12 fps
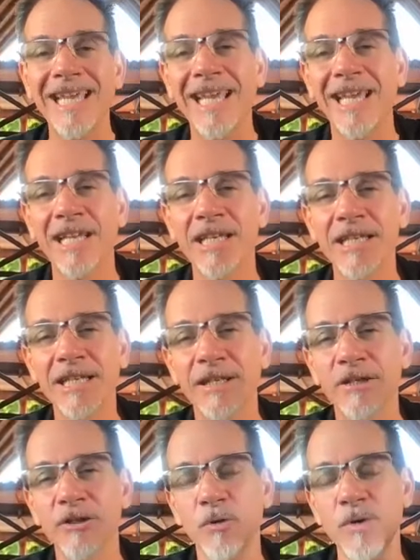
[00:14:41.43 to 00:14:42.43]
And
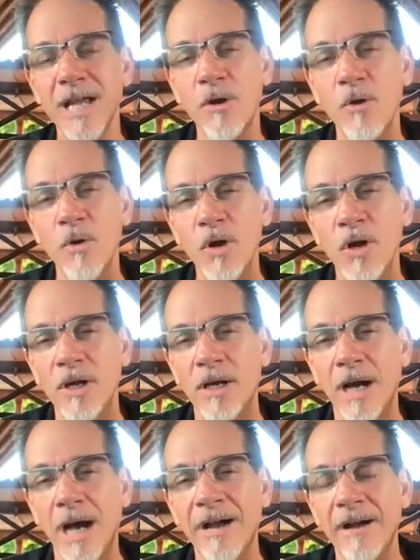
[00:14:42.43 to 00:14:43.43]
so now
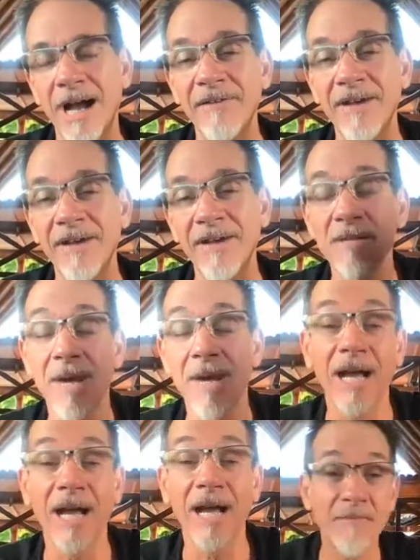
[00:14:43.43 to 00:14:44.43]
I, I've had
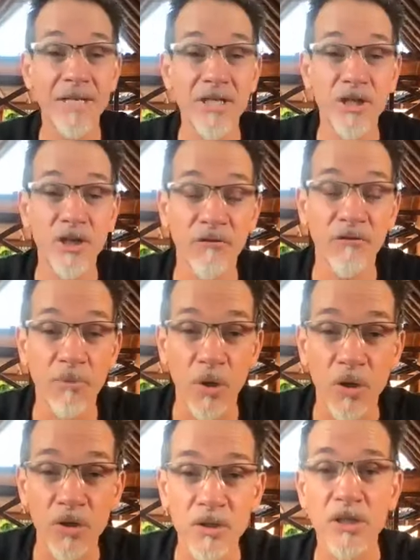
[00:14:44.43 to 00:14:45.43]
my had my share of
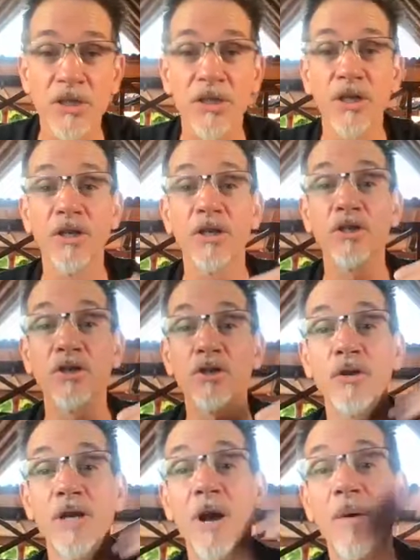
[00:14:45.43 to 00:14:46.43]
burgers
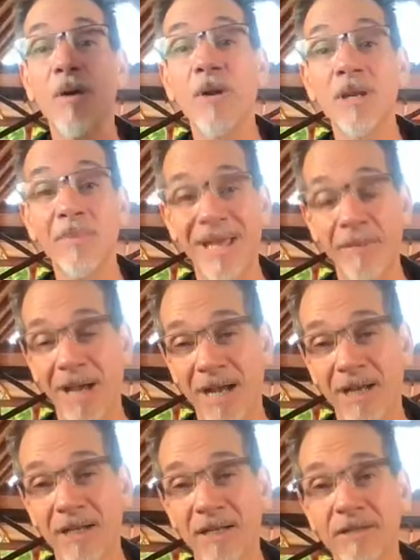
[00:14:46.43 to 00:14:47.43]
so now I want to pay
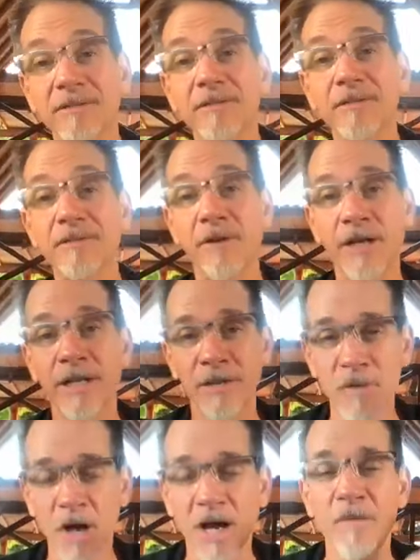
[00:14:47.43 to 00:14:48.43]
back, right?
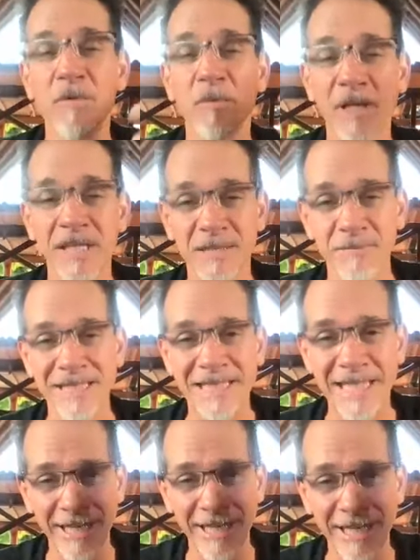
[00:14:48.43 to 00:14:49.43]
I'm not coming to a place. I'm a
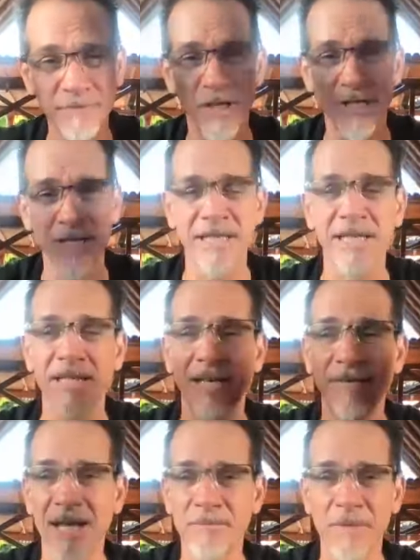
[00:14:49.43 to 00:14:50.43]
saint. I'm not a saint.
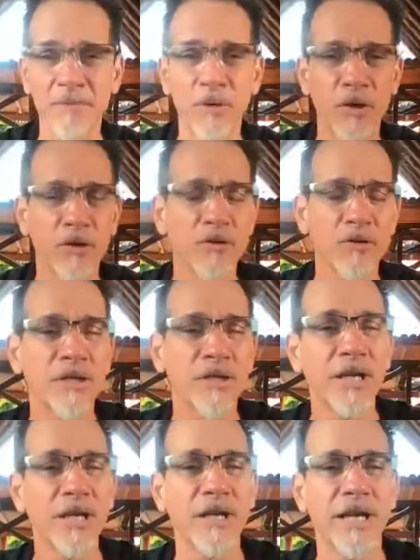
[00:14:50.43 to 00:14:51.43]
I've had my burgers,
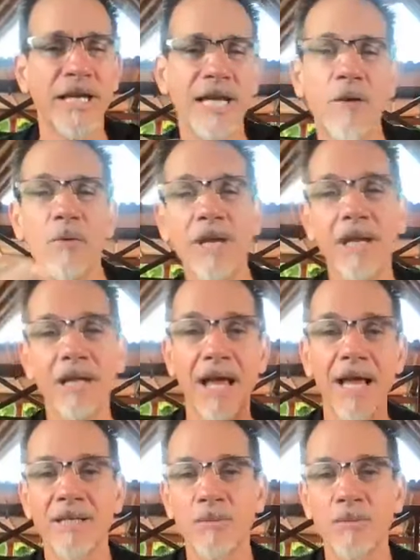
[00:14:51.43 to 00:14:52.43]
and I
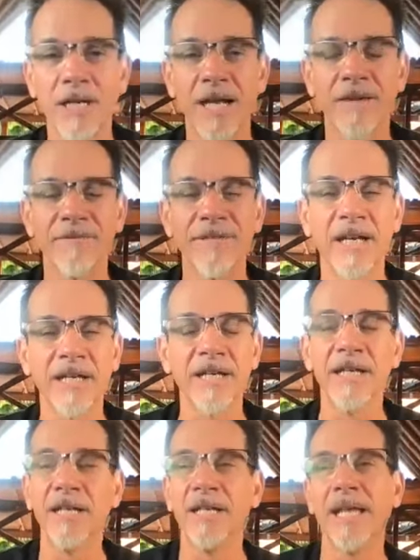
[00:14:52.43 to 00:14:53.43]
realize what I have done,
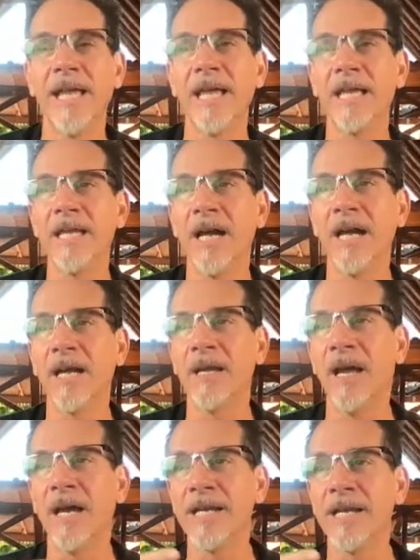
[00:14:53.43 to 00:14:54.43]
and I
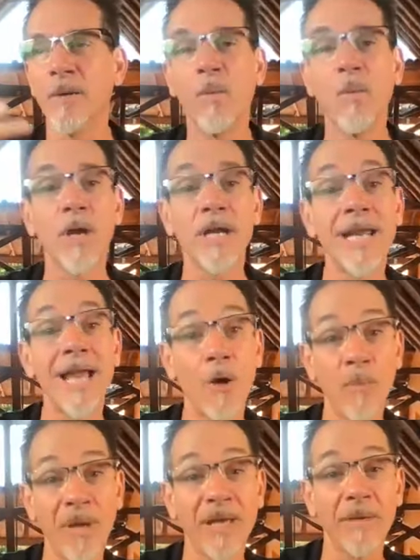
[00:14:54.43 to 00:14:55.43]
and I want to now
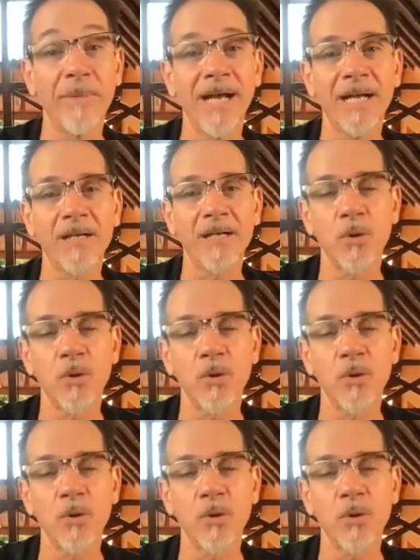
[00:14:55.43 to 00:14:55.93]
pay back.